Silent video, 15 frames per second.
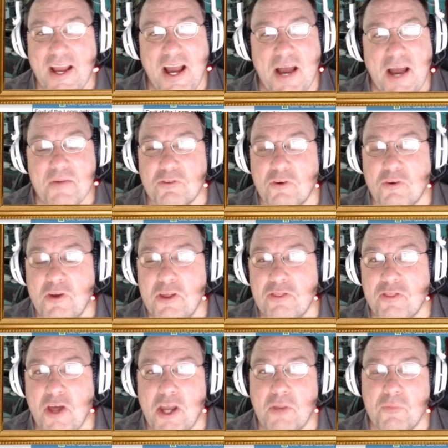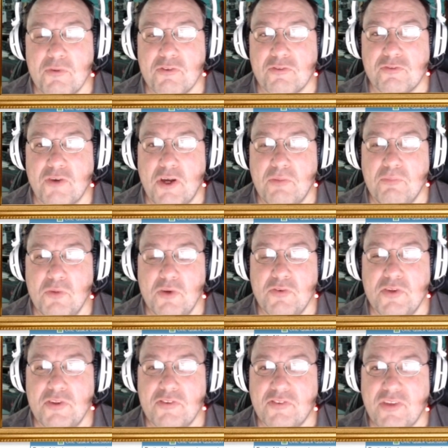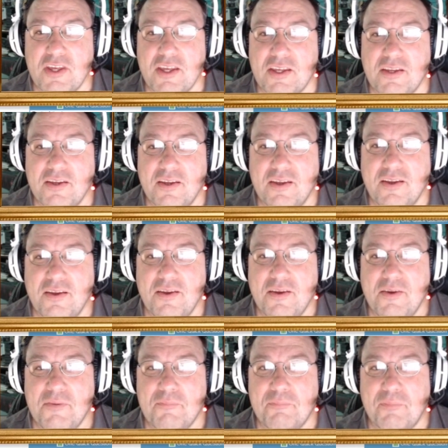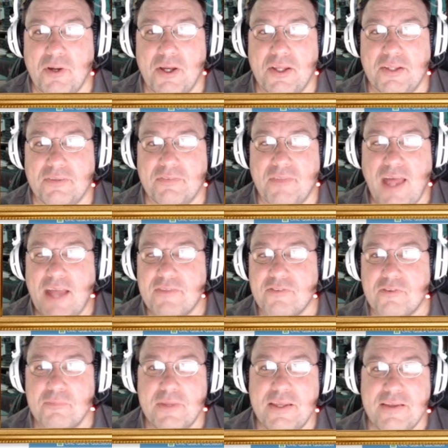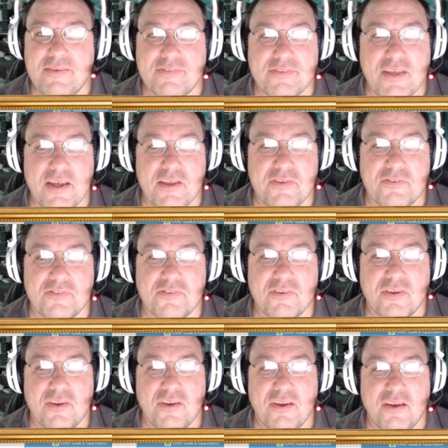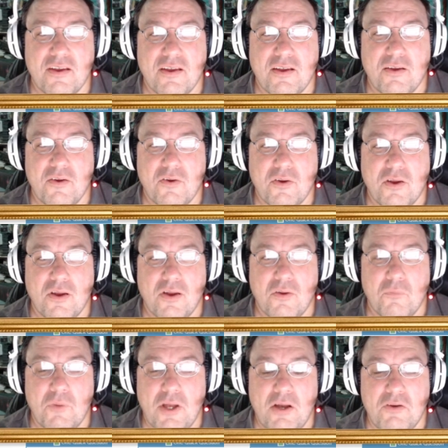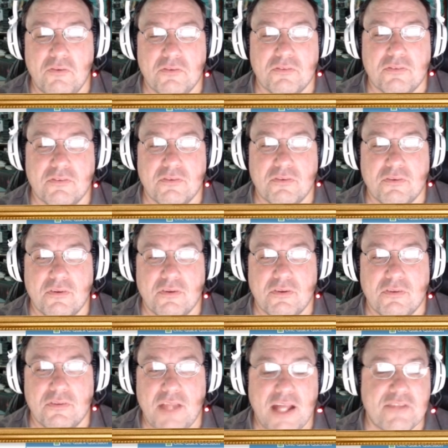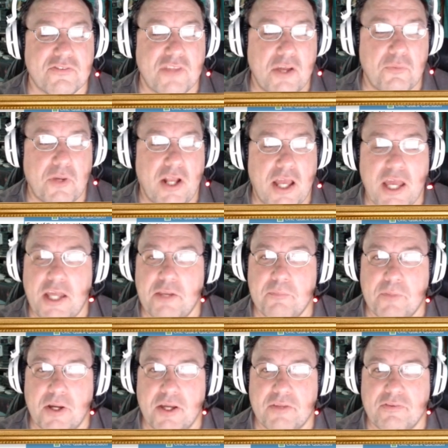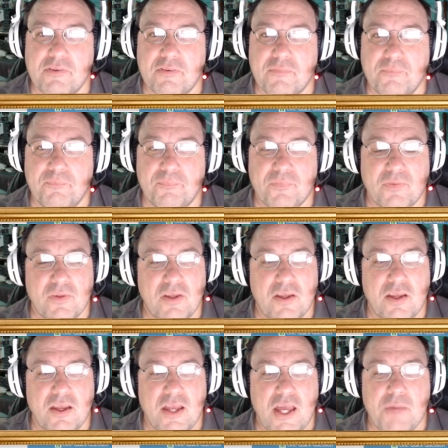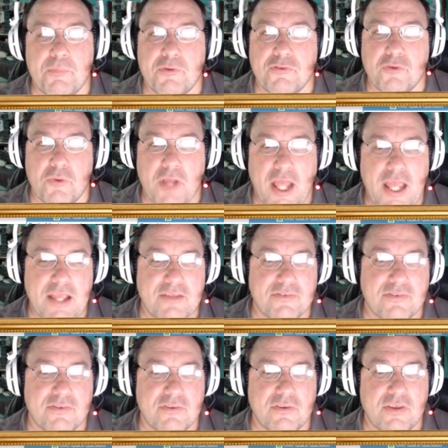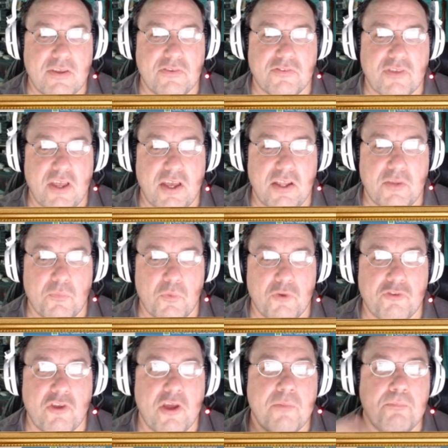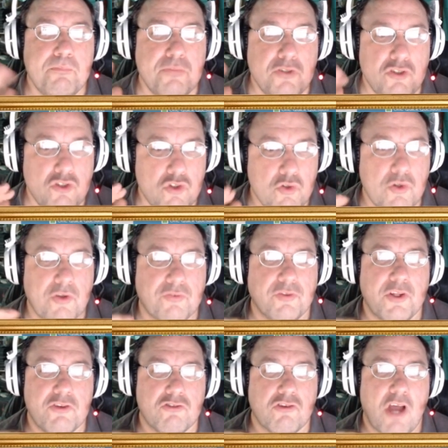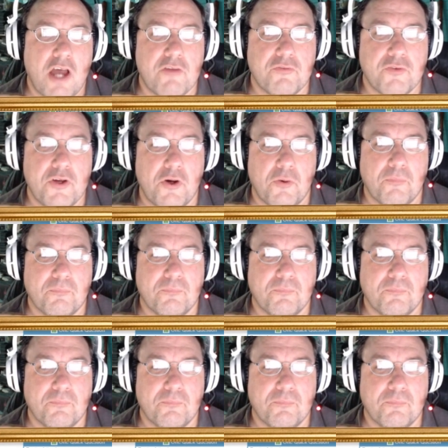I'm sure he thought it was a fun movie to see. But that to me says, well, that's not what I had in mind. Episode 8, he said, was a beautifully shot film.